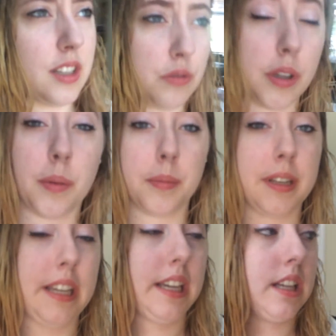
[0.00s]
It's really warm
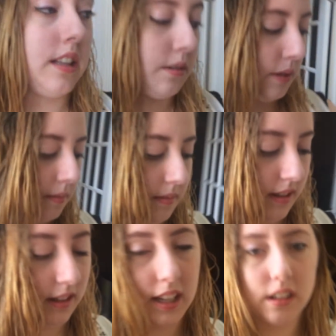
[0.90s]
today. That's why I'm
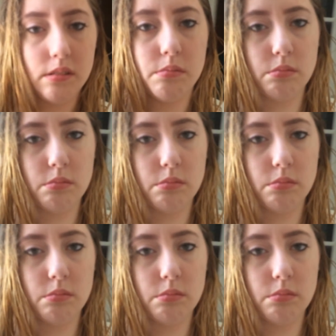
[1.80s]
in like